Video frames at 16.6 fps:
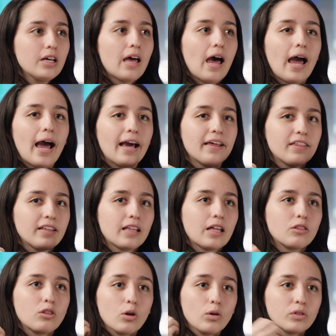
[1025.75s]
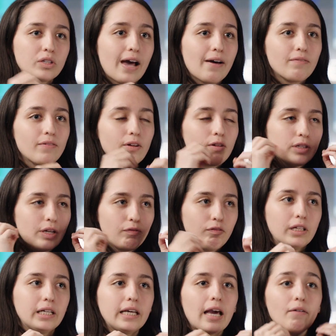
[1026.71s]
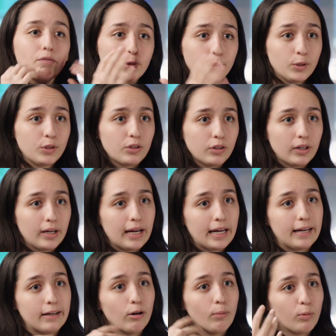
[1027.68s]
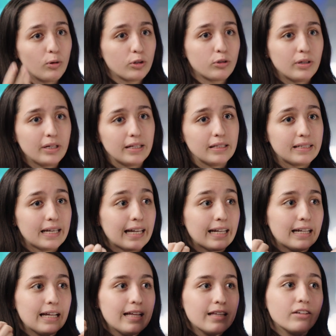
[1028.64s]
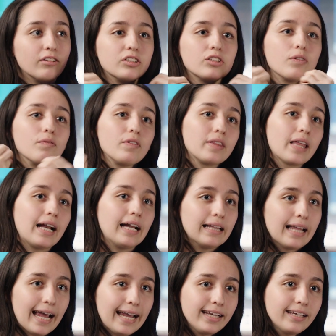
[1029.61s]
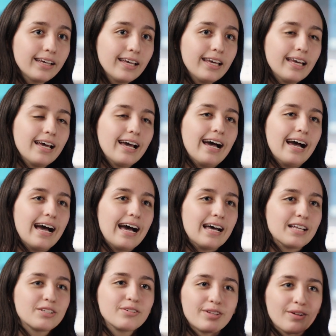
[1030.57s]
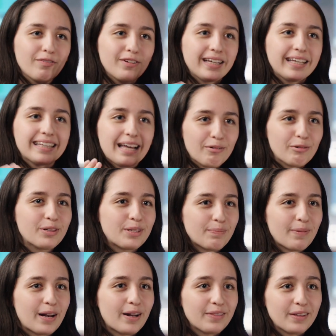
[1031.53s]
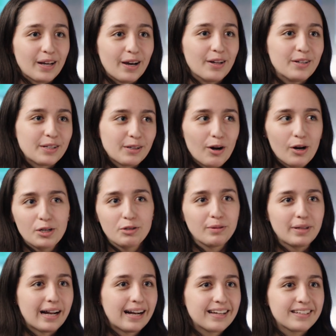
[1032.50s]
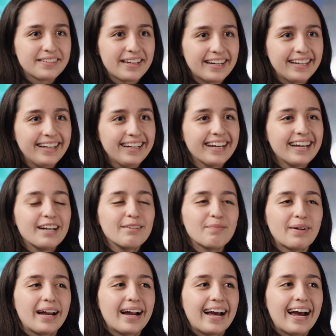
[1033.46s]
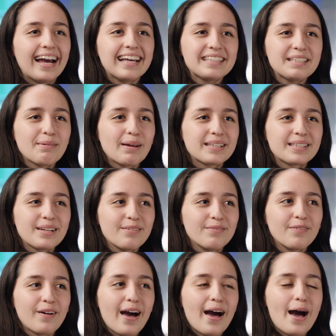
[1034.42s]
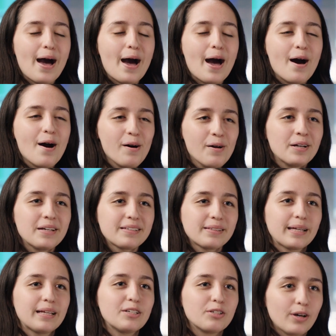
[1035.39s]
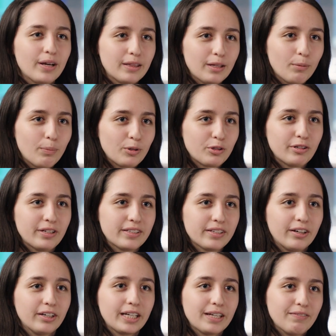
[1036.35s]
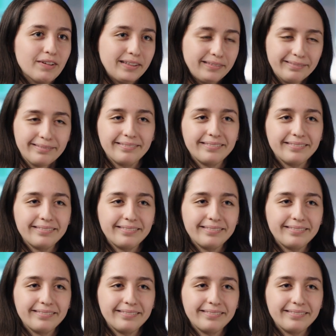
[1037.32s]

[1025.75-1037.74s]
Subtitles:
I think that those have definitely a future and opportunities, and there's something that I like. So definitely that will depend on the country that I study. But I see myself honestly enjoying the opportunities that are given.